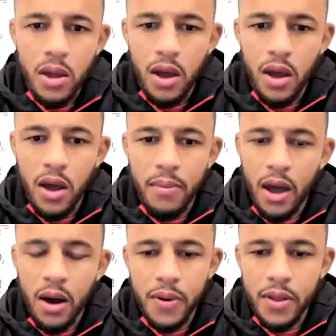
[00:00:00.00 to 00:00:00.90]

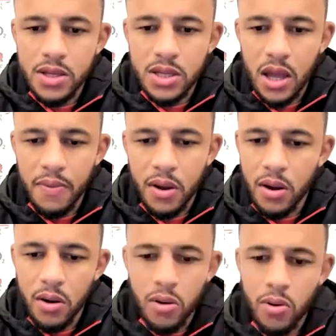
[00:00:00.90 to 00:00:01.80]
helping the skipper,
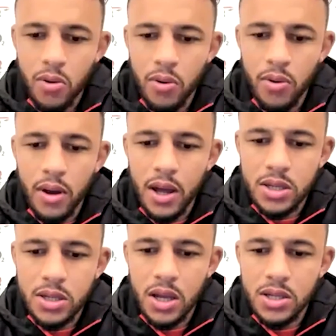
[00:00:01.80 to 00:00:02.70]
or
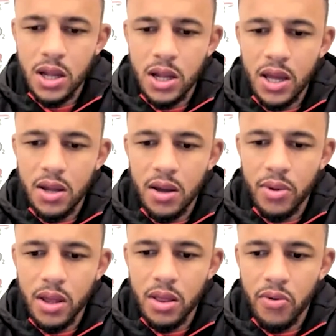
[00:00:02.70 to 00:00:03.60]
as a leader
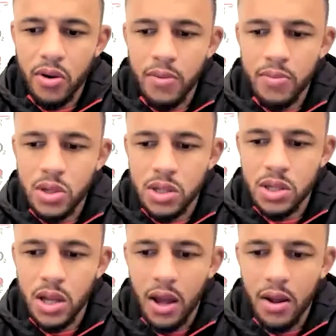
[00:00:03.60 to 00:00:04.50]
within the group, just